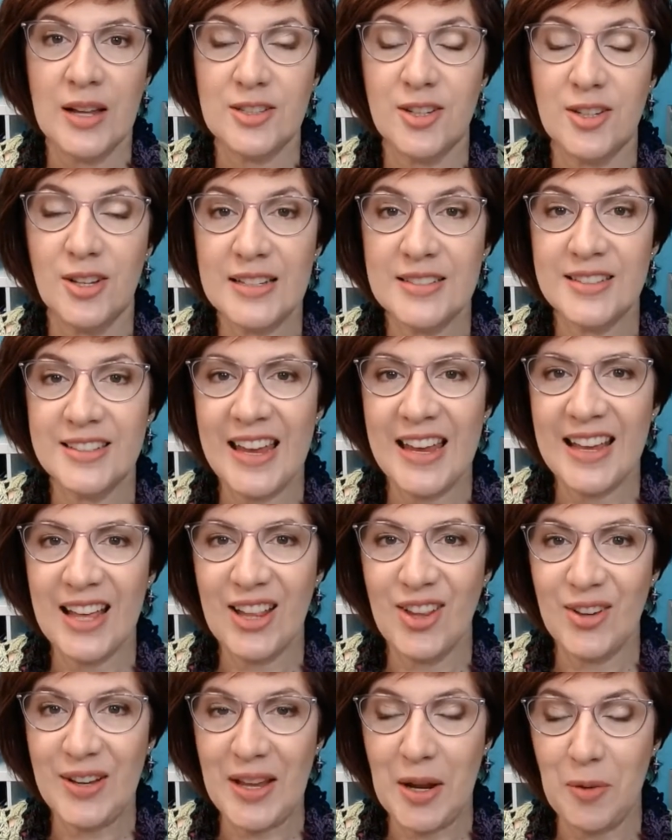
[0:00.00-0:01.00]
So let's take a
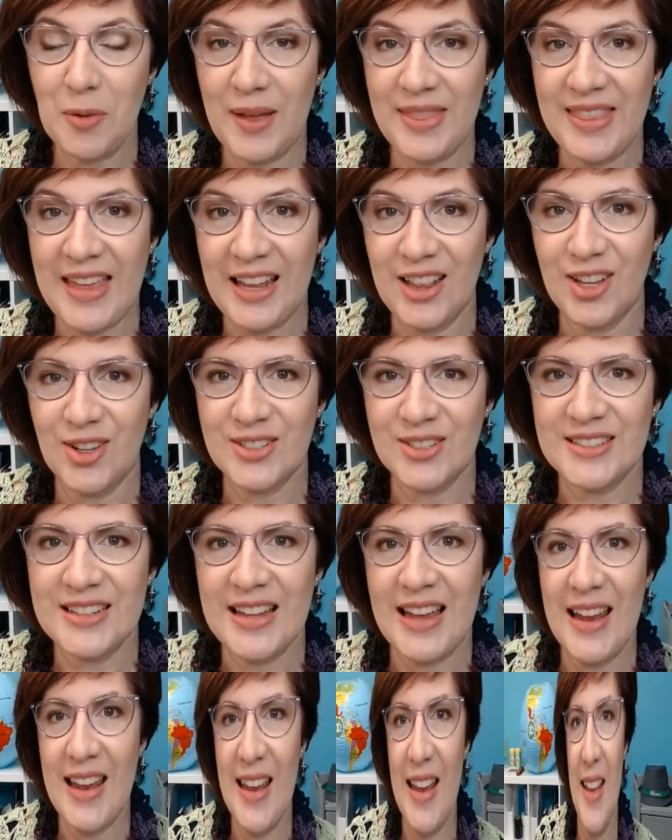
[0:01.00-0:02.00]
look at what that looks
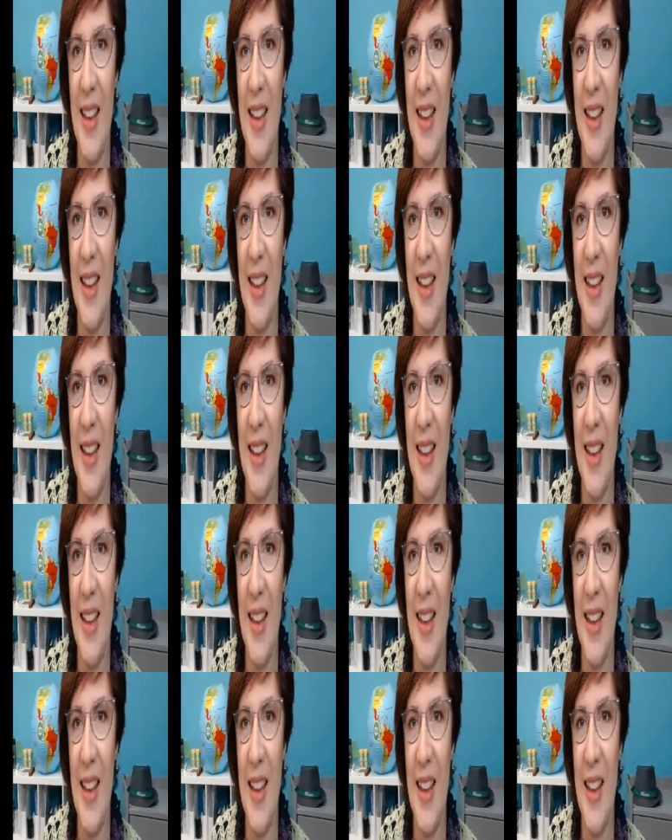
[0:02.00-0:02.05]
like.